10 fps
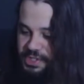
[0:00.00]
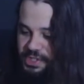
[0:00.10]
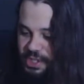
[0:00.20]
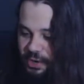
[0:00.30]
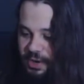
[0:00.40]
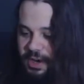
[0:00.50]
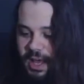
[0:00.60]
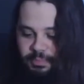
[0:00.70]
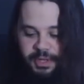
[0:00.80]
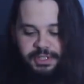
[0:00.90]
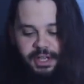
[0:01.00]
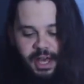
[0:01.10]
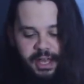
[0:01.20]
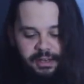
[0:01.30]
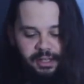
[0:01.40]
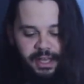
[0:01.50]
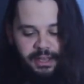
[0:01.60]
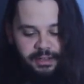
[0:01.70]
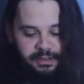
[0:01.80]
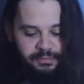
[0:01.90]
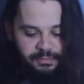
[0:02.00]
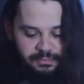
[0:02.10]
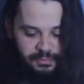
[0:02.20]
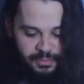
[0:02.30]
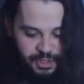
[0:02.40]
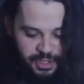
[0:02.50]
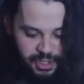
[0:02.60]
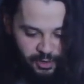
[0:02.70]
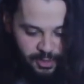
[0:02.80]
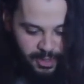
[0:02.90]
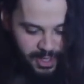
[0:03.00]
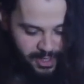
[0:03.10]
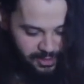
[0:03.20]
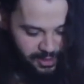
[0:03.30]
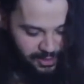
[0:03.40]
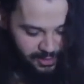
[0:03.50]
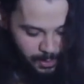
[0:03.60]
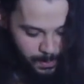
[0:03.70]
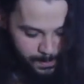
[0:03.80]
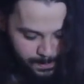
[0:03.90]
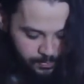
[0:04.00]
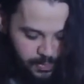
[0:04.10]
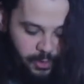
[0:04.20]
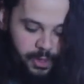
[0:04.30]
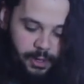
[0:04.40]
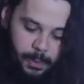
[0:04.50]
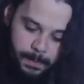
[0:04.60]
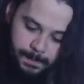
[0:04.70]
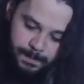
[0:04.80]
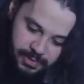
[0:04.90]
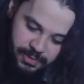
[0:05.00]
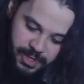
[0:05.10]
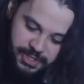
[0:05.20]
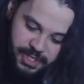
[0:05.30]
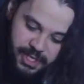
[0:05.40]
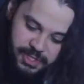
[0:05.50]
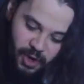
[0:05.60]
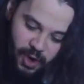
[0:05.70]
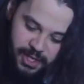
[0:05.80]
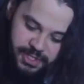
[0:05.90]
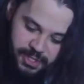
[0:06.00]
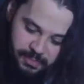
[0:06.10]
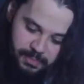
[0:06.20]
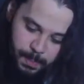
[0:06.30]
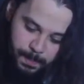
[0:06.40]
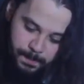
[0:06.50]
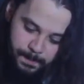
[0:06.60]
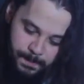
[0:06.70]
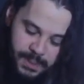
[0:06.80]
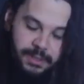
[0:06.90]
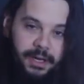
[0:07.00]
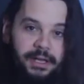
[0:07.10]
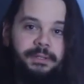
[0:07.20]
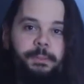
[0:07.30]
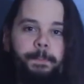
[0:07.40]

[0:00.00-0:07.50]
joke or not, but it's not like showing me anything. There we go. This is awesome. Okay.